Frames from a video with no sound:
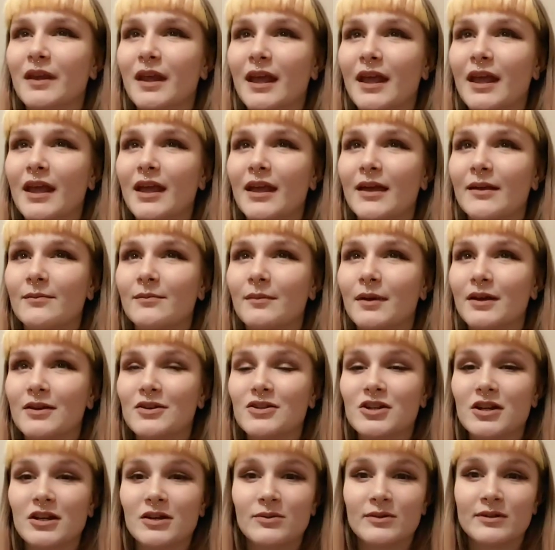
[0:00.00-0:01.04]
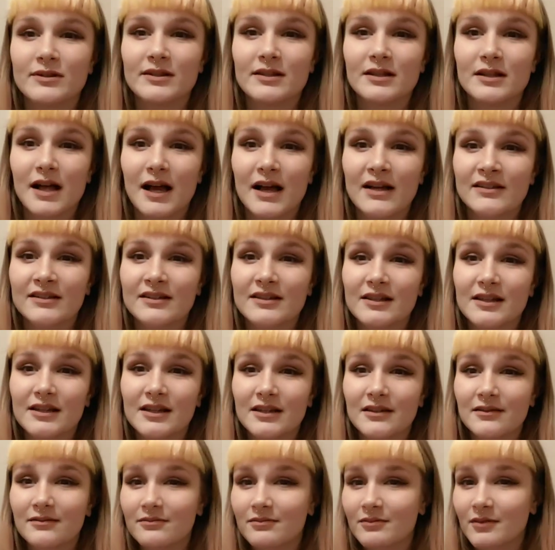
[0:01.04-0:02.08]
And Mary Jane was the last
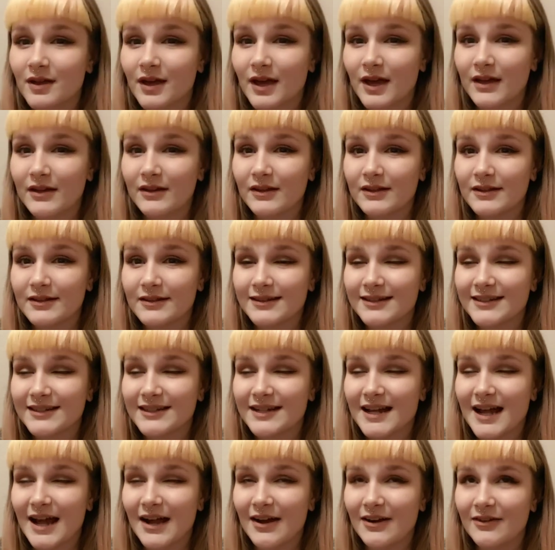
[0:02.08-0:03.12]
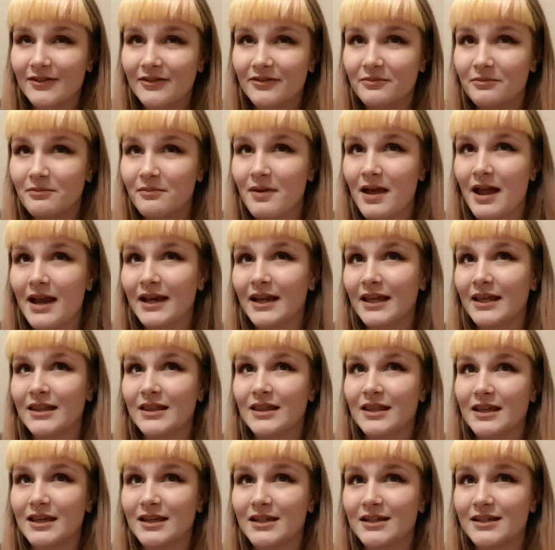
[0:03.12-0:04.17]
thing I listed out of many
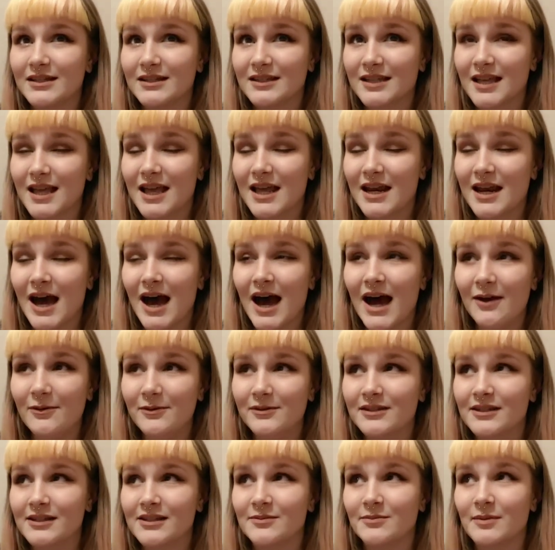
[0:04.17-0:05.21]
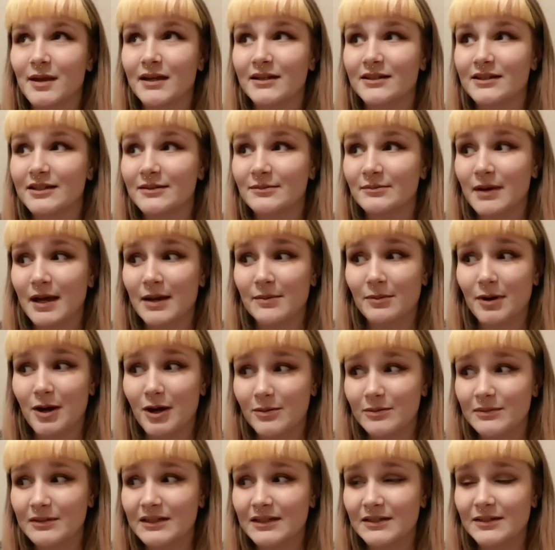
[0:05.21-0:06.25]
things, and I was expecting my
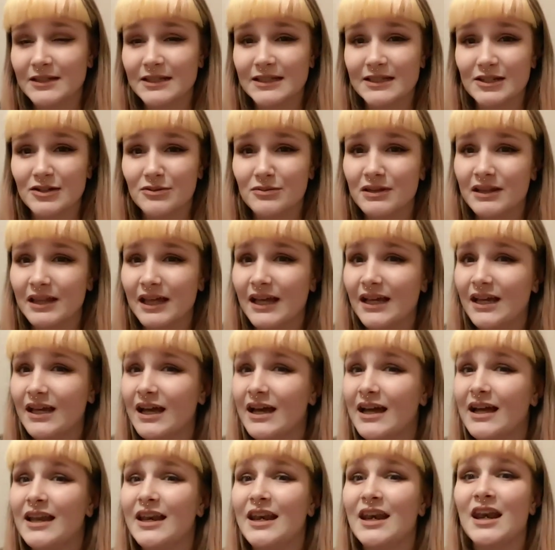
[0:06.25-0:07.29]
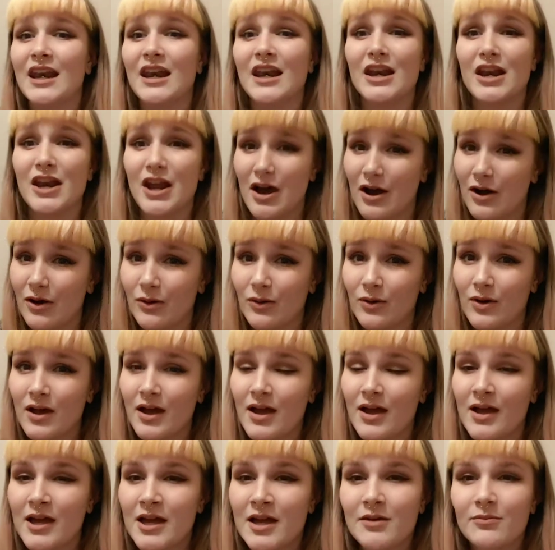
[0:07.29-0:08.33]
mom to still be like, no,
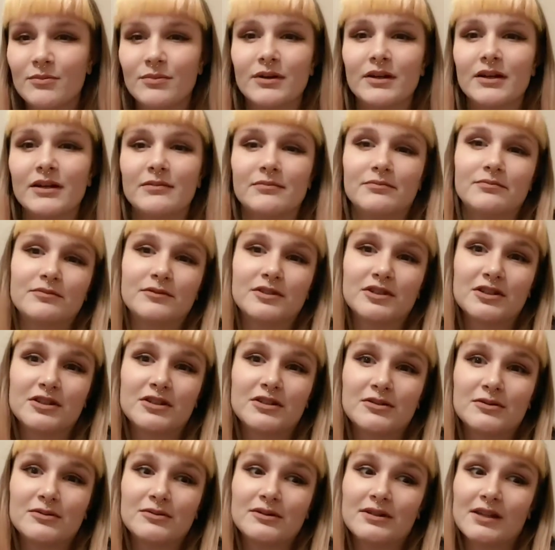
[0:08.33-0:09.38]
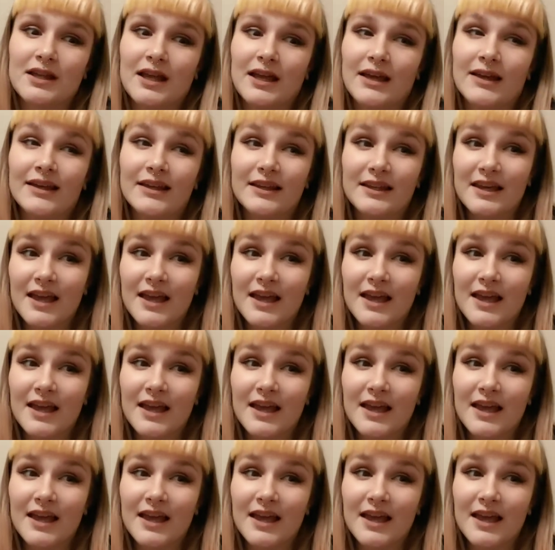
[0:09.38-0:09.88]
but she was like,